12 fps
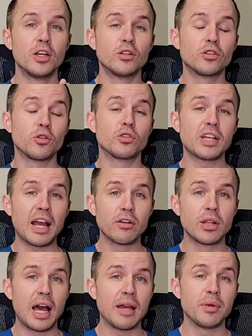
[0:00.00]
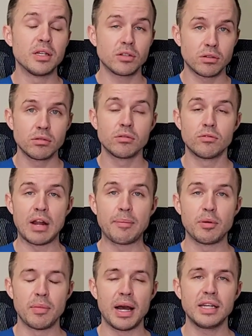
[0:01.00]
So sirolimus,
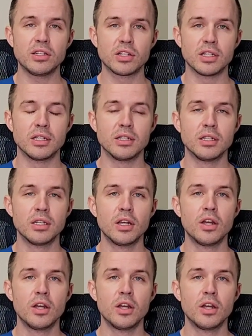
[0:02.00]
rapamycin,